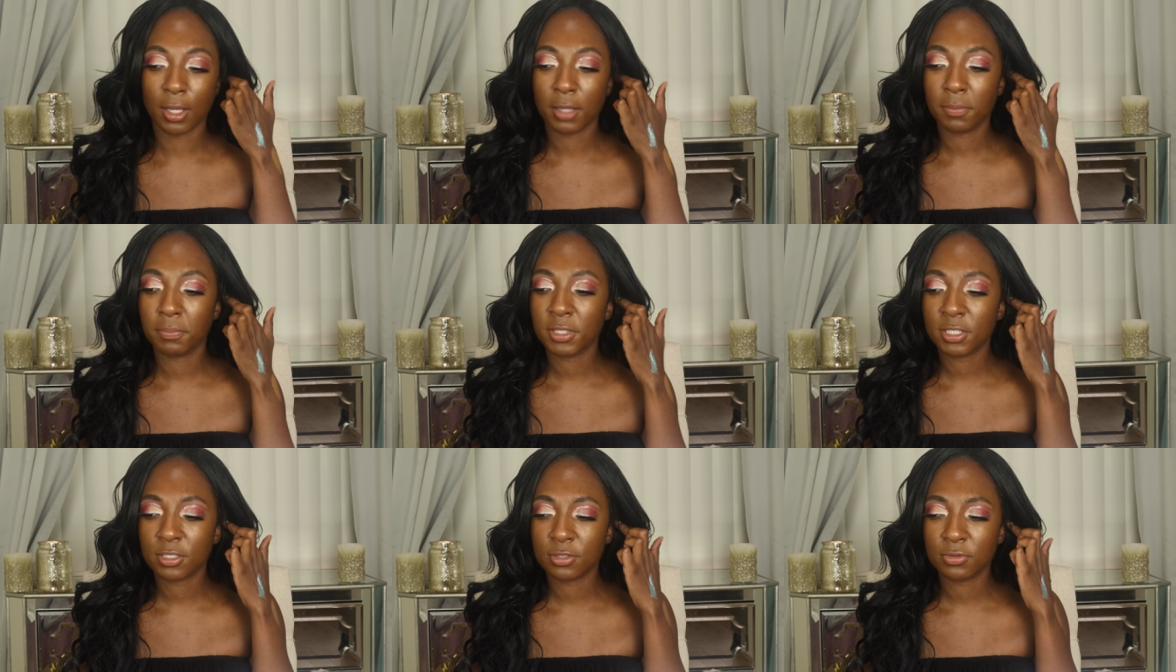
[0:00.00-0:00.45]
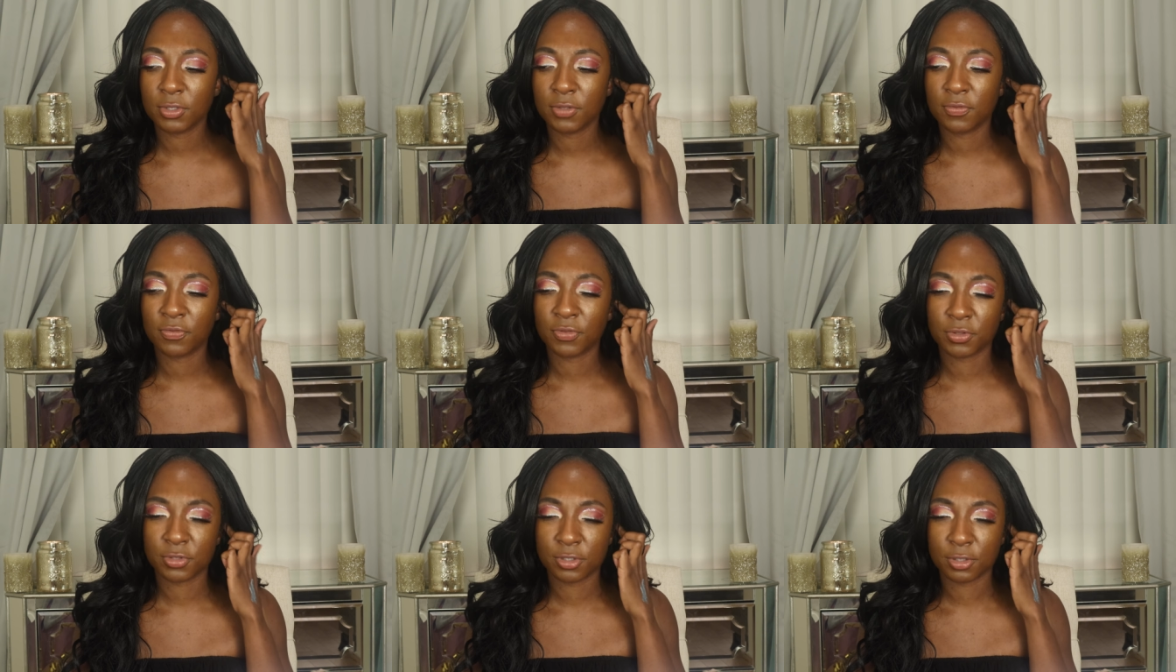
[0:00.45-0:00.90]
I miss doing
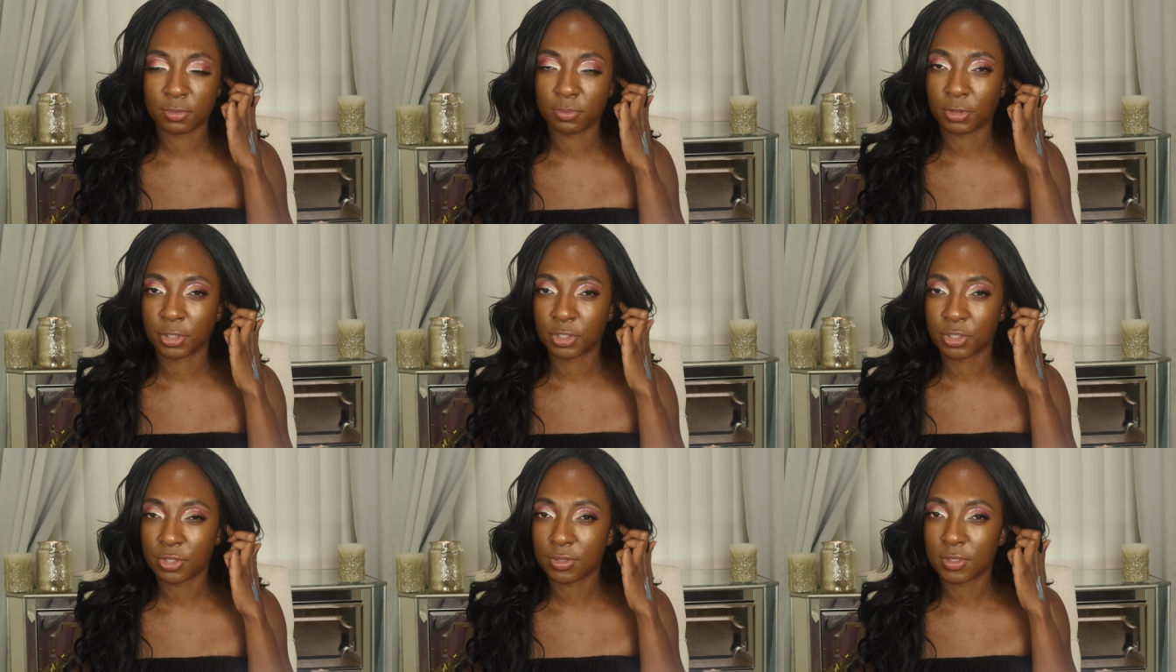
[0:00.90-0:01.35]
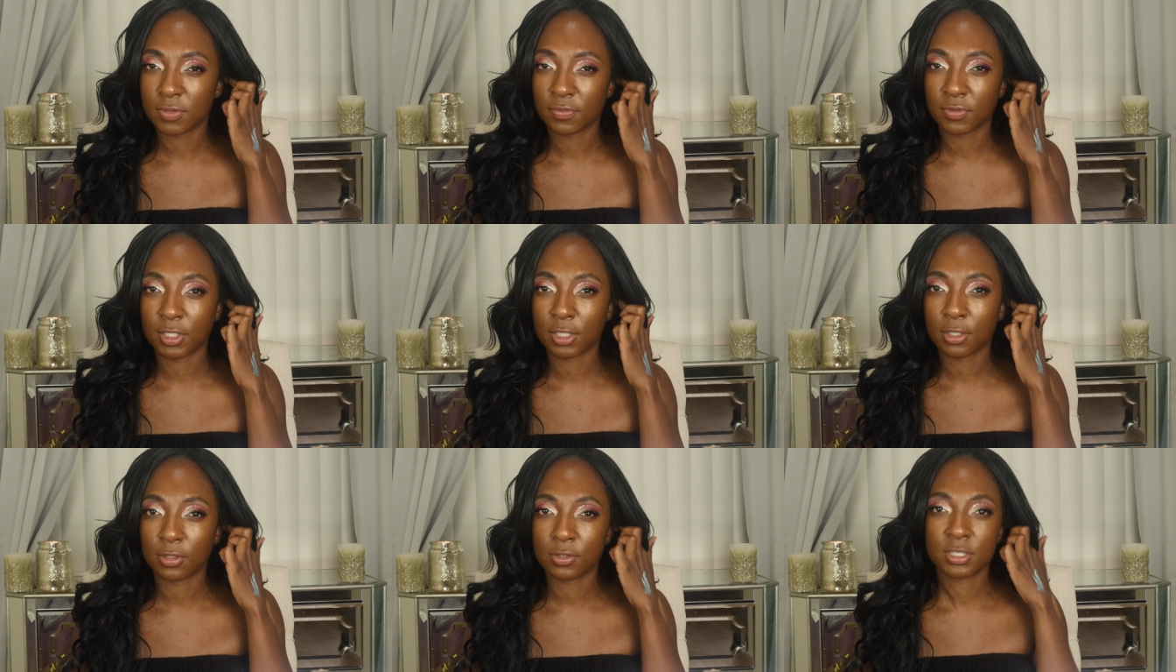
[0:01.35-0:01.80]
first impressions
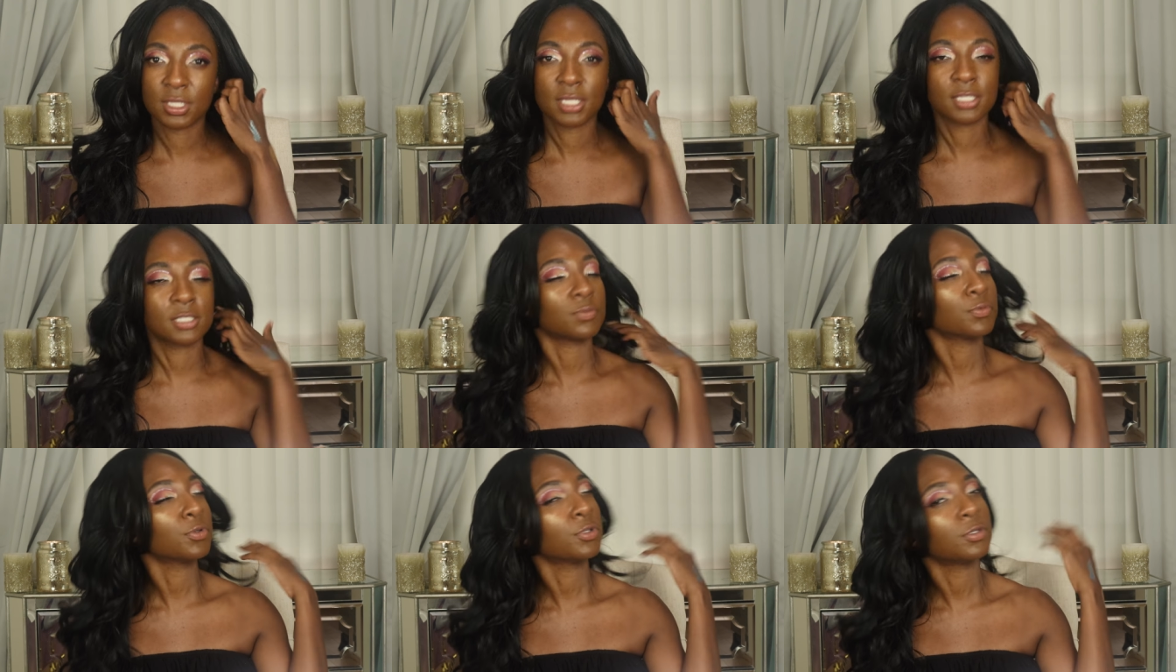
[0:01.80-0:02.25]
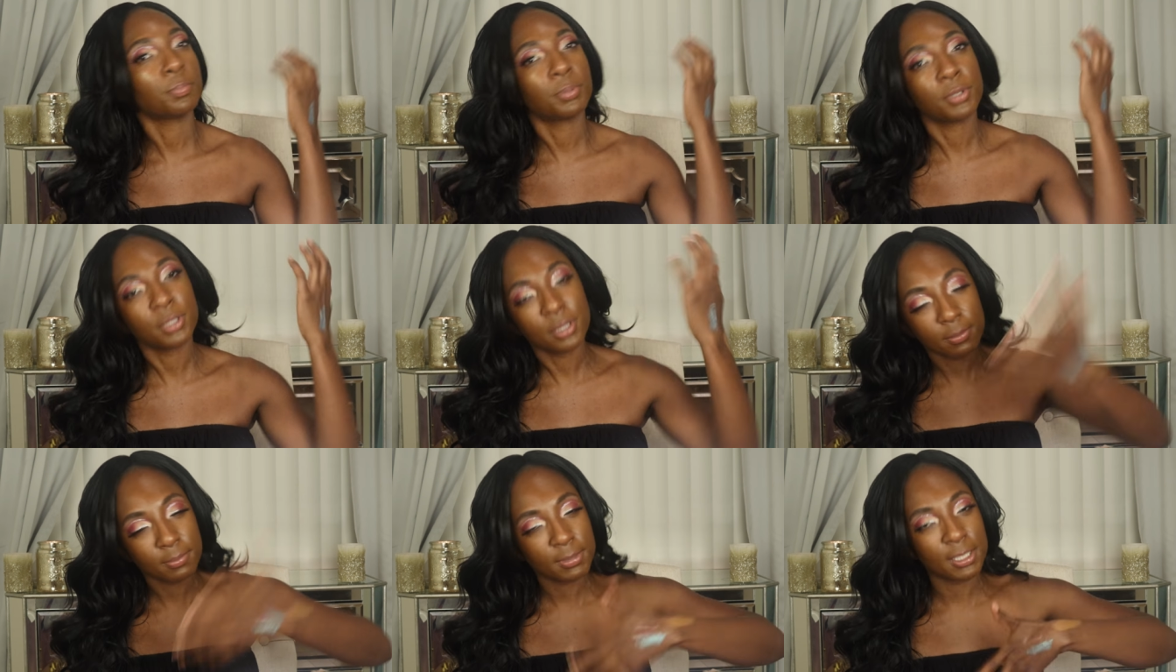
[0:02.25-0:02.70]
videos. That's where you
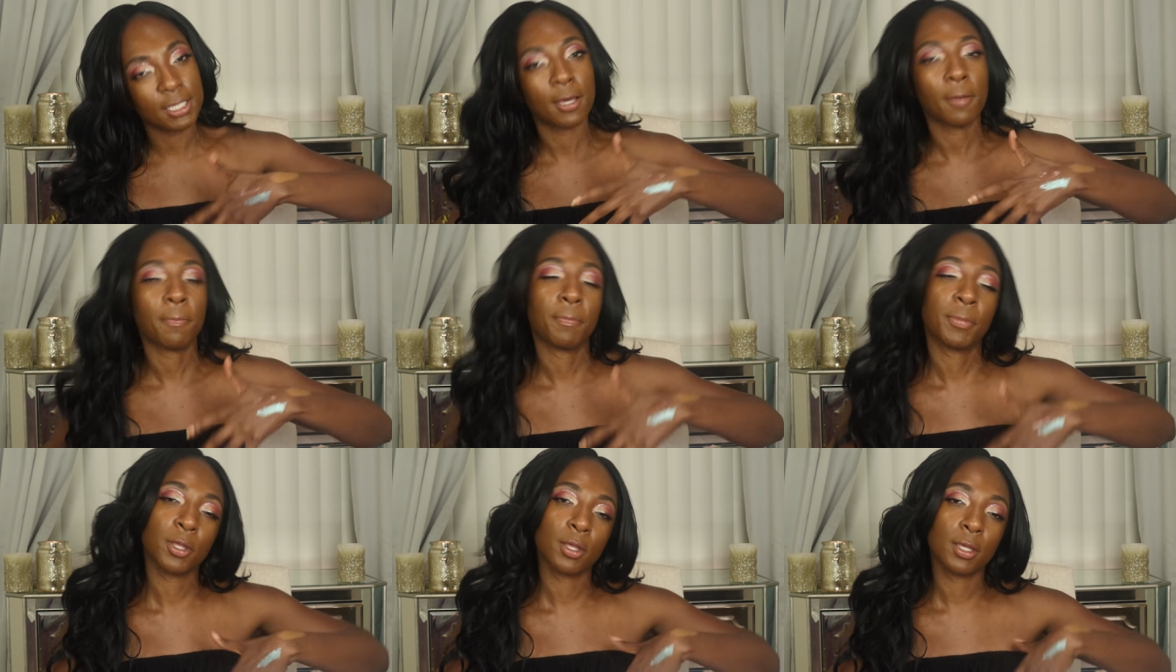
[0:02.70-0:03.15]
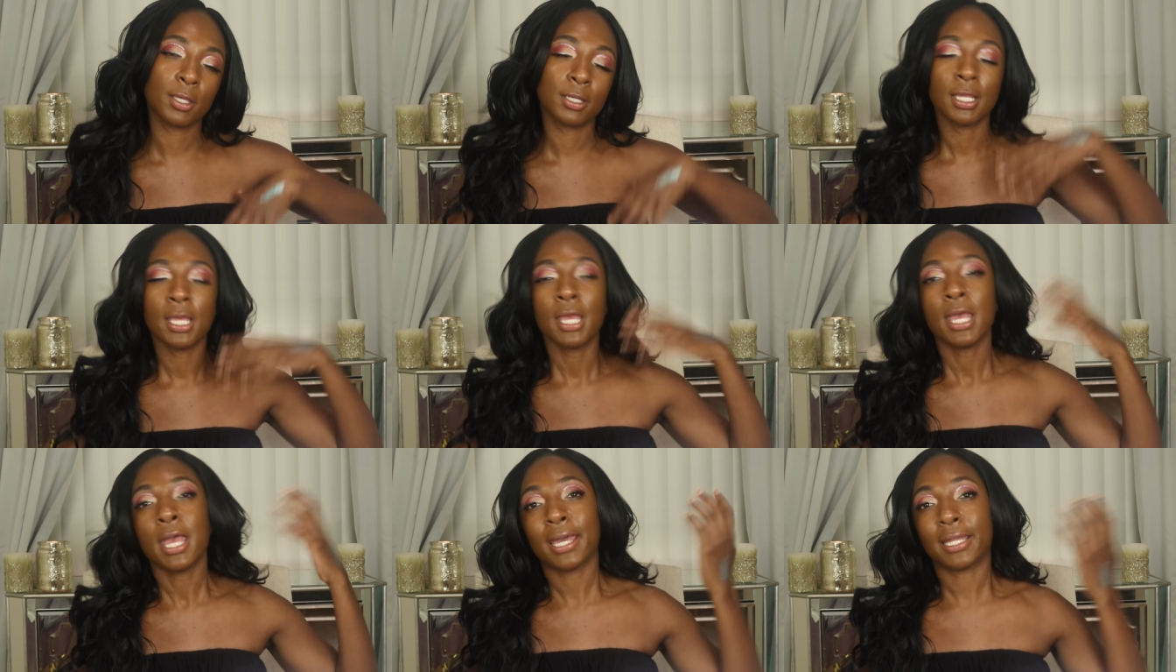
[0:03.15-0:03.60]
put the makeup on
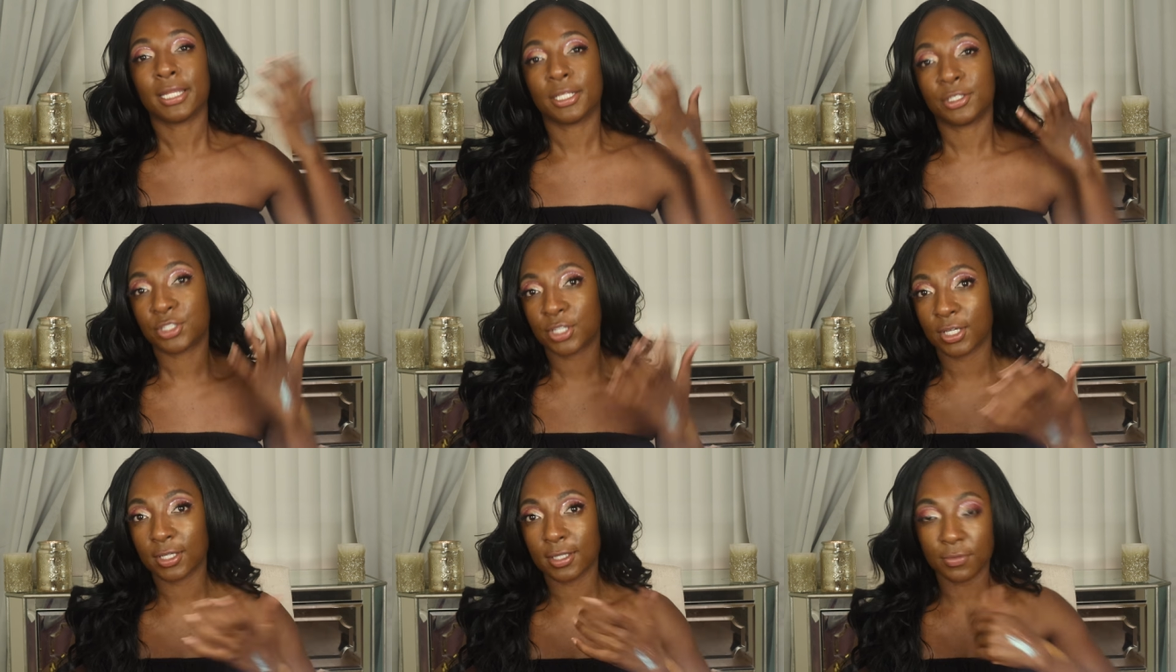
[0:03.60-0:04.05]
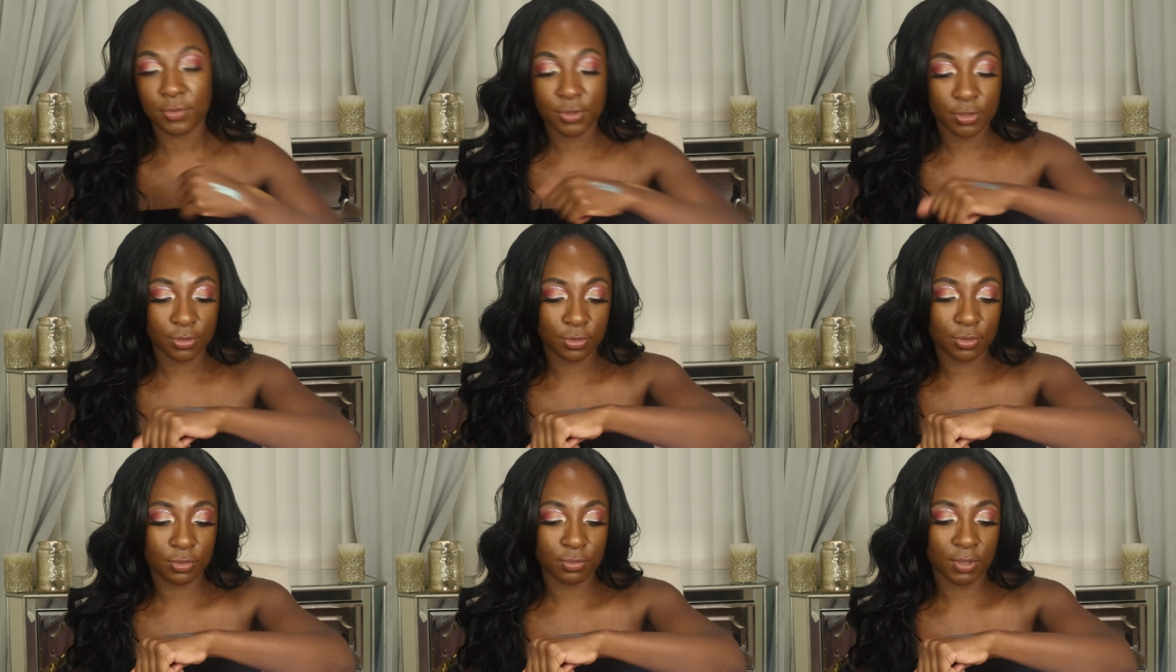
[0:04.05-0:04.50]
and I check in with
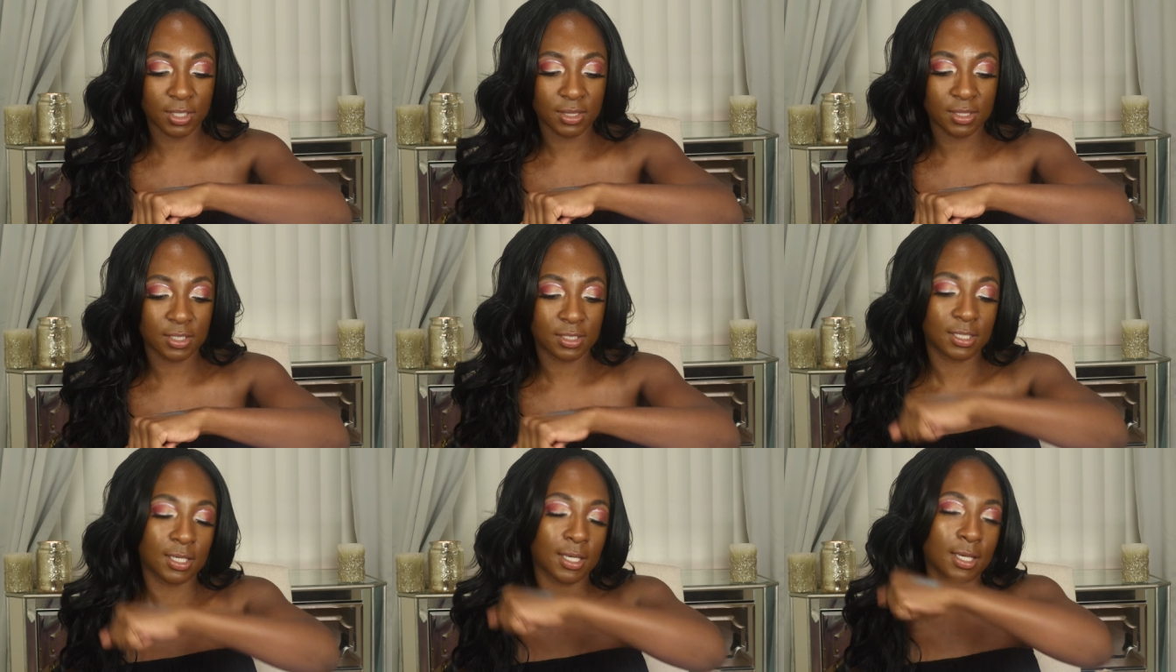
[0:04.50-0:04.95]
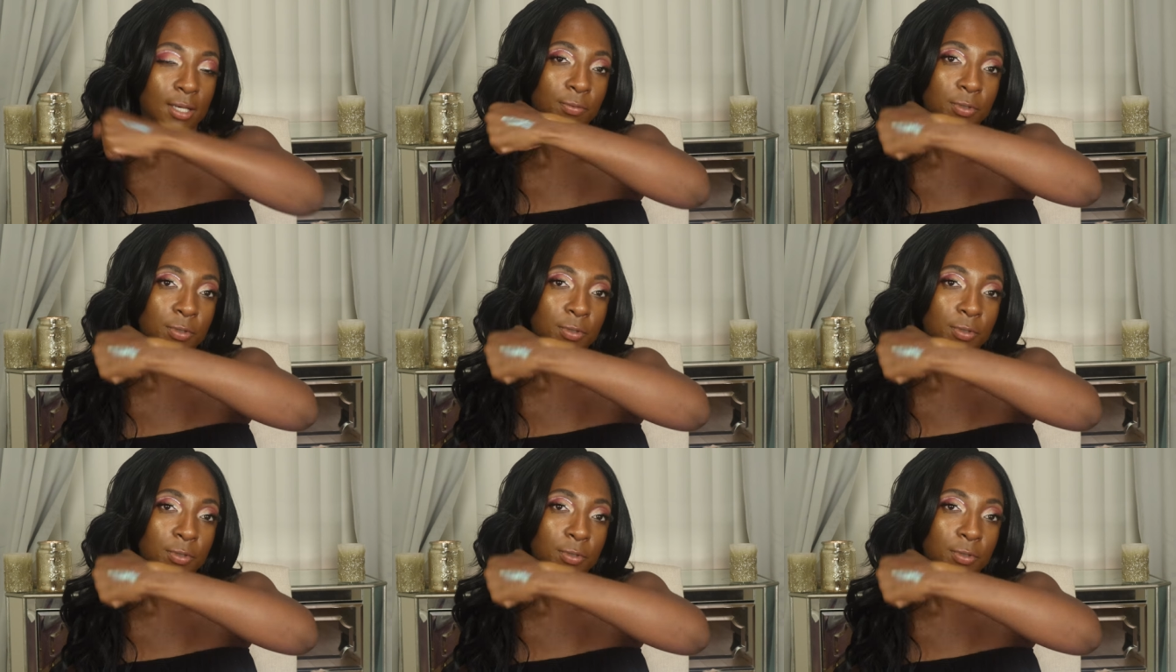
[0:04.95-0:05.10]
you throughout the day.